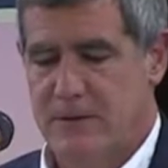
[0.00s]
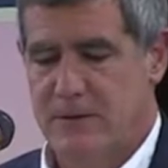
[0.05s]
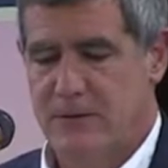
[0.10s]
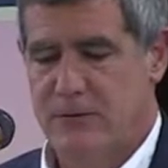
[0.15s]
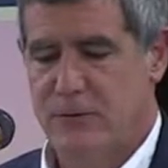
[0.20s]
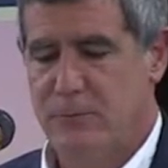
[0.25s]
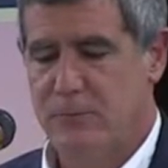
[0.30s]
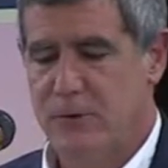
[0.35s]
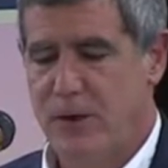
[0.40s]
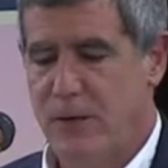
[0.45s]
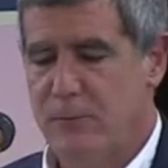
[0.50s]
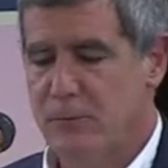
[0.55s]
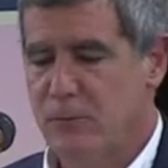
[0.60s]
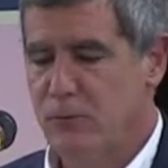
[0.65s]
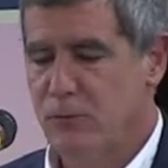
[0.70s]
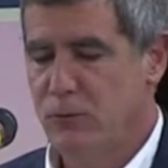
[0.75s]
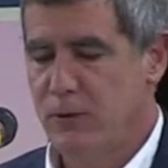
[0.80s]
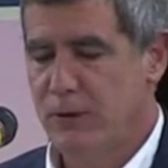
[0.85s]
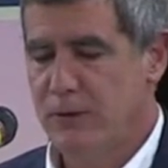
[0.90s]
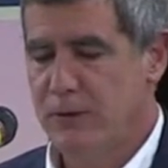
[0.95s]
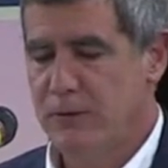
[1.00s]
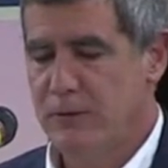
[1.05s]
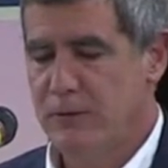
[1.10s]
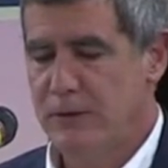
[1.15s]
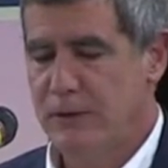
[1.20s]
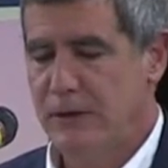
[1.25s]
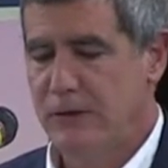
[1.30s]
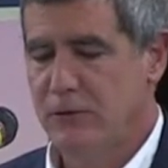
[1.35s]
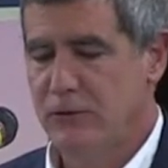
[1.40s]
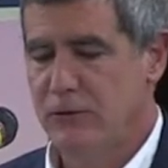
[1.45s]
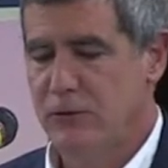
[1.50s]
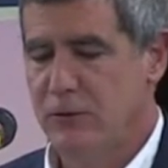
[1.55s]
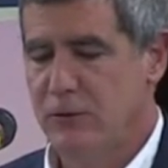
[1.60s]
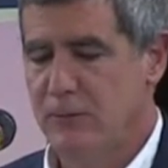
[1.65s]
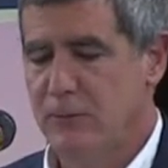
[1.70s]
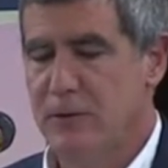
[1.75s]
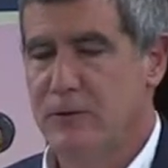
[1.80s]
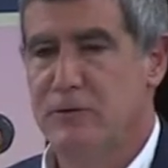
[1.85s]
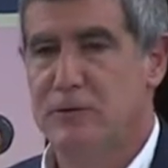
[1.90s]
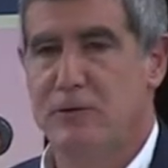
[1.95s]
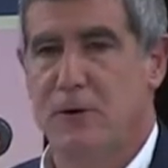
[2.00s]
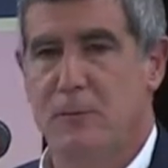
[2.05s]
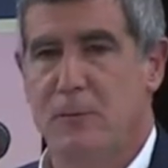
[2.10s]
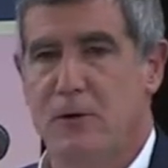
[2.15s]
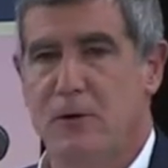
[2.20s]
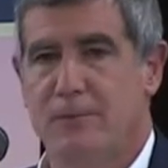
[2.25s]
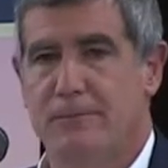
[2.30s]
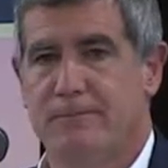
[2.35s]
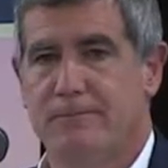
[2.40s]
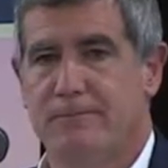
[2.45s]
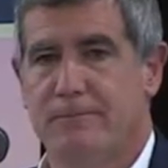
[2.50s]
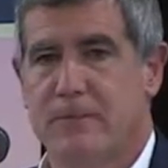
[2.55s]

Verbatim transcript: sometime between Easter and midsummer,